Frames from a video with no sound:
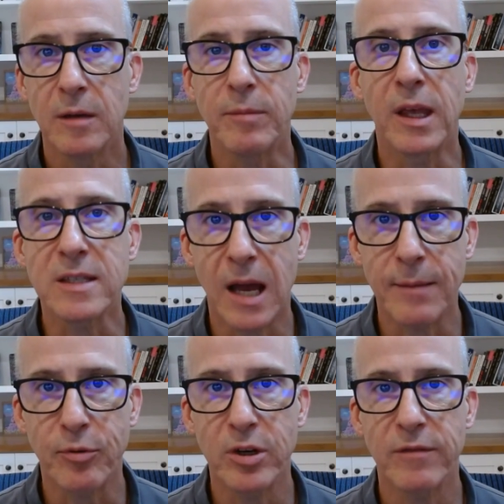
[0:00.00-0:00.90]
because
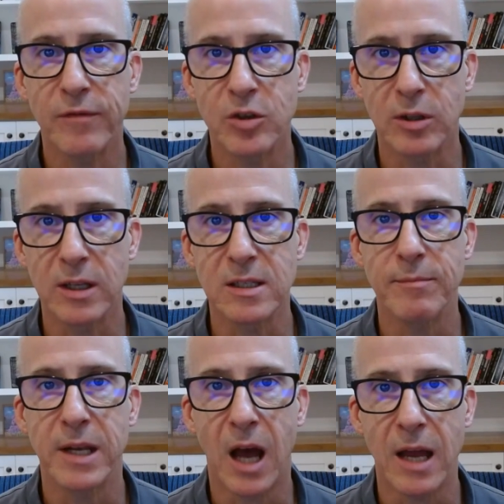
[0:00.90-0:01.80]
hyper-individualism
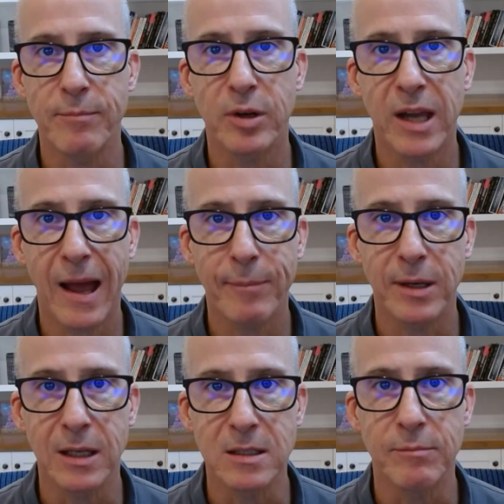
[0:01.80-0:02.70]
and
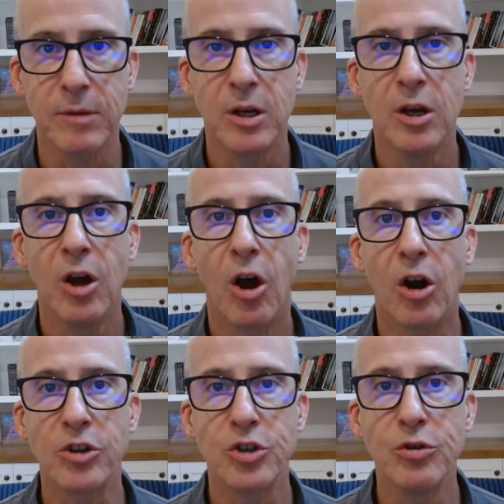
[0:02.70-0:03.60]
hyper-capitalism
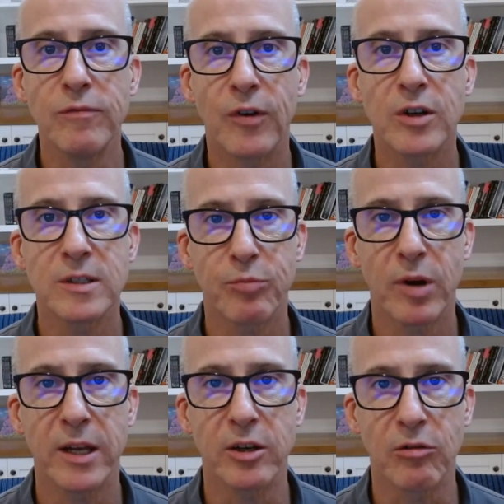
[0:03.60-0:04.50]
are too far
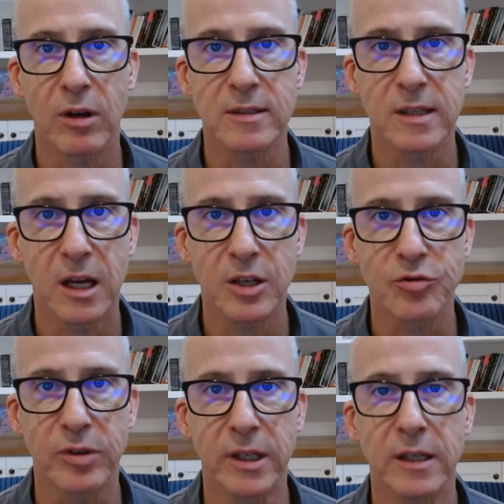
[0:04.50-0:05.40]
spread across the
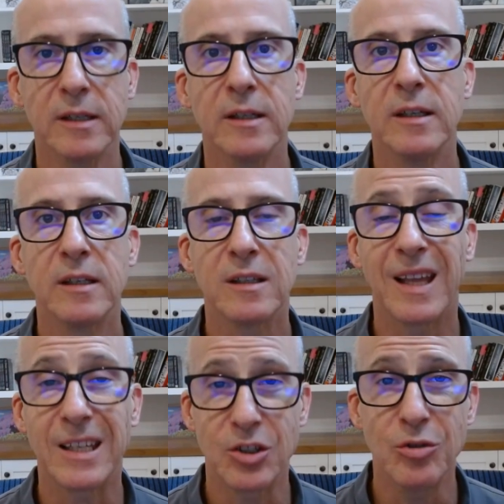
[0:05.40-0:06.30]
country,
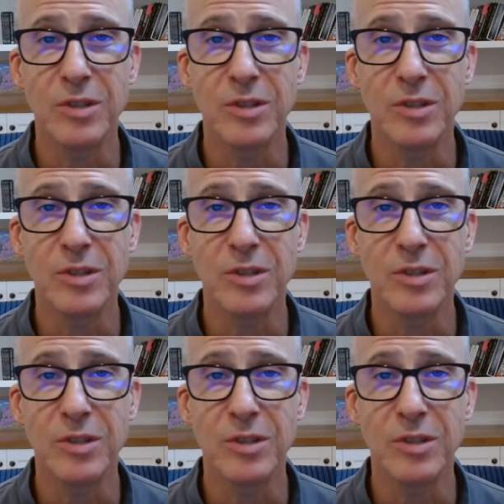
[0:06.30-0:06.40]
like two